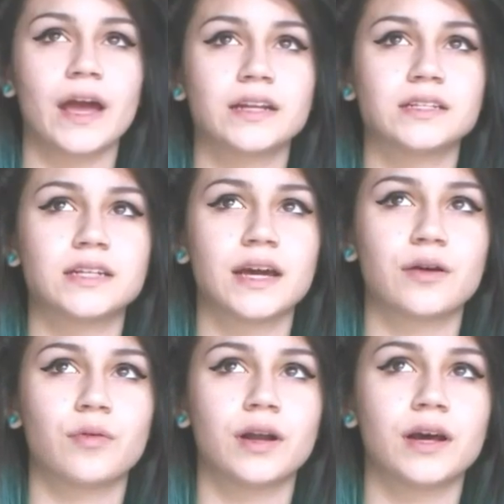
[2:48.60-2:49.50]
I had to
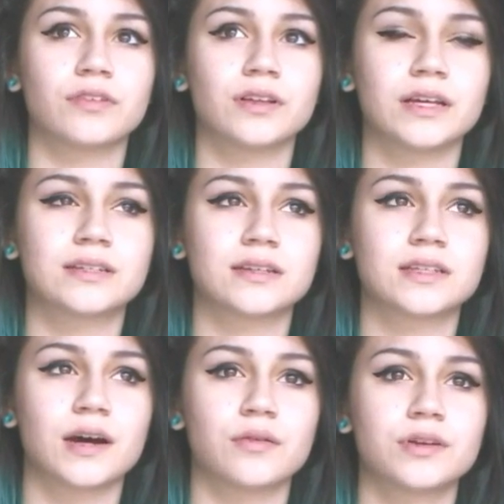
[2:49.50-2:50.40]
take one every like
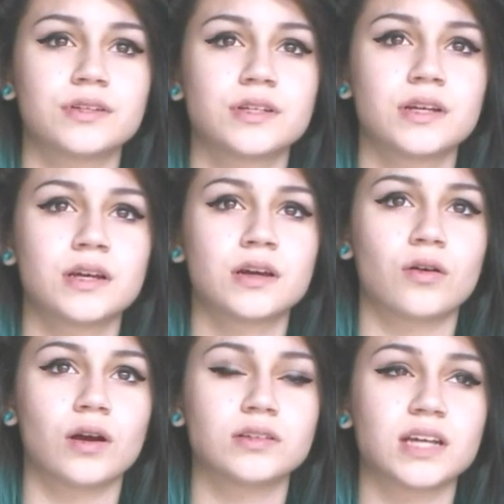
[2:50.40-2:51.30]
6 hours
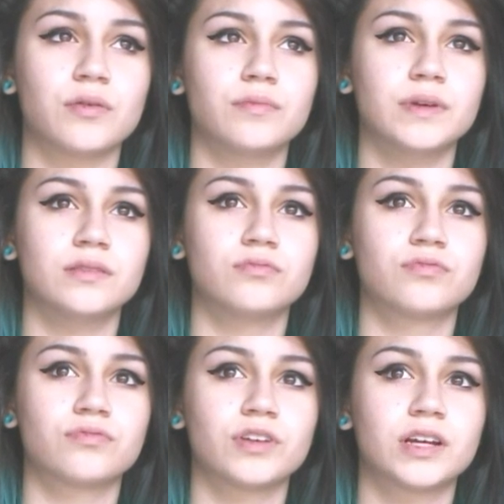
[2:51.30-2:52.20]
or else I would be
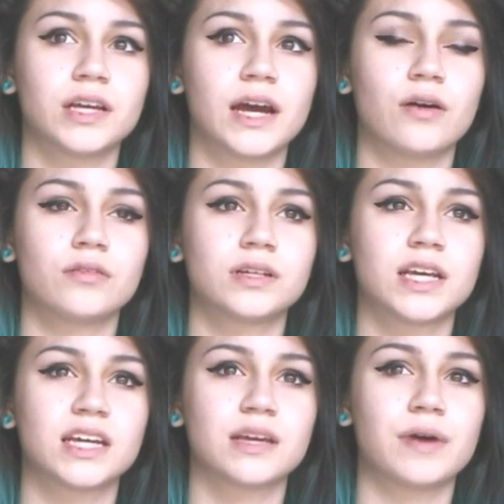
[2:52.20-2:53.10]
freaking
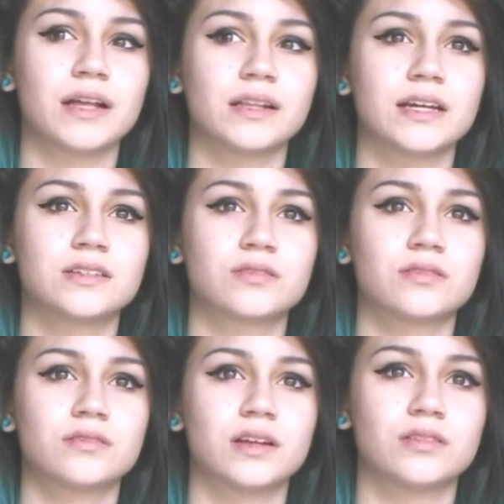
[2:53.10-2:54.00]
out, kicking my legs
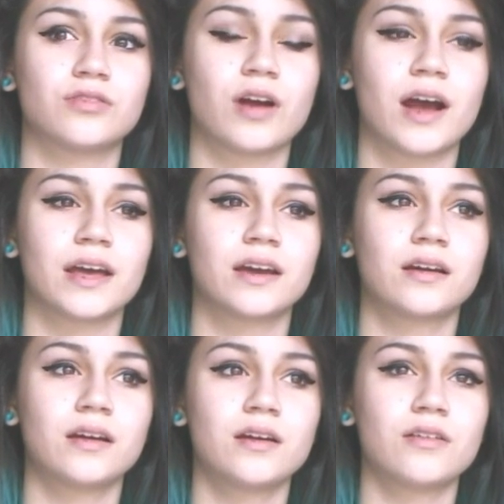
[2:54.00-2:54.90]
and
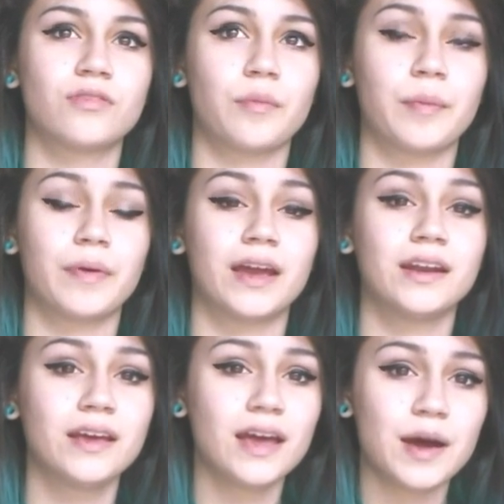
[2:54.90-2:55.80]
crying from the
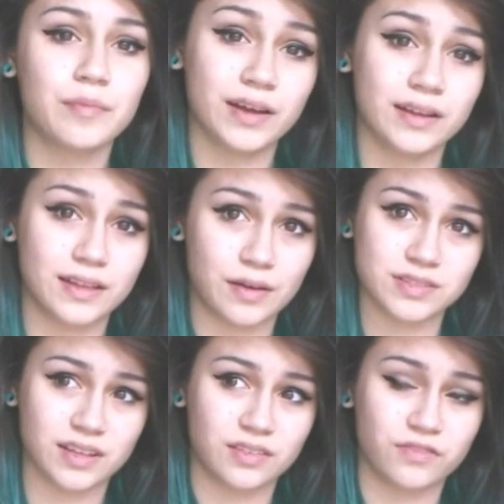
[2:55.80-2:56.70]
pain. But
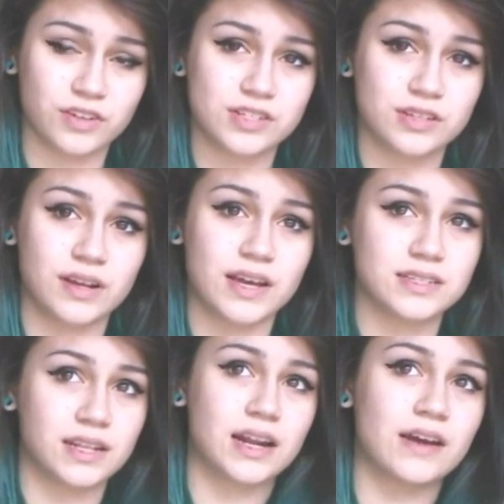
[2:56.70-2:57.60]
that was like the first 2
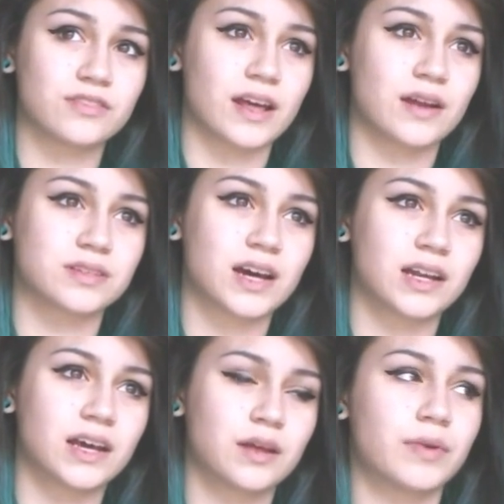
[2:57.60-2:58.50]
days and then after that I was
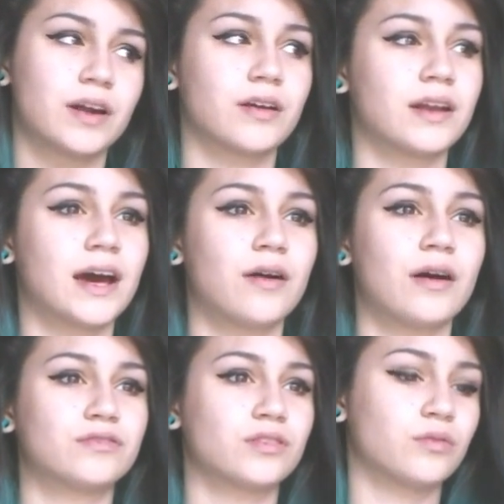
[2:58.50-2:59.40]
kind of getting better and
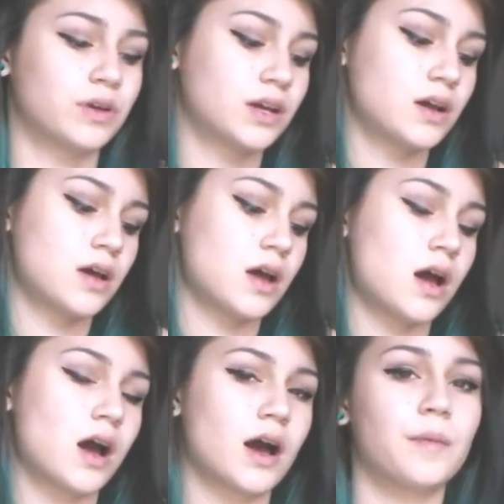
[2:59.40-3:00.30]
now after a week
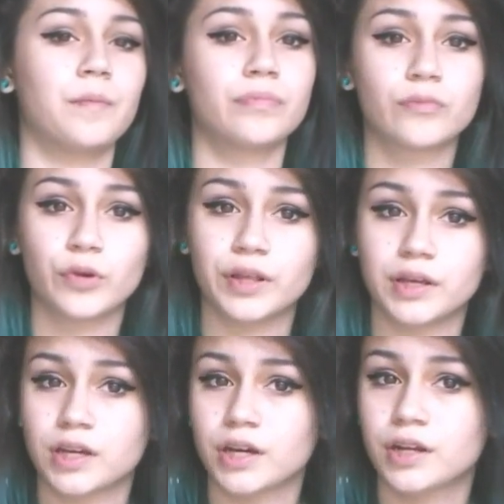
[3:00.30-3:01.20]
I'm really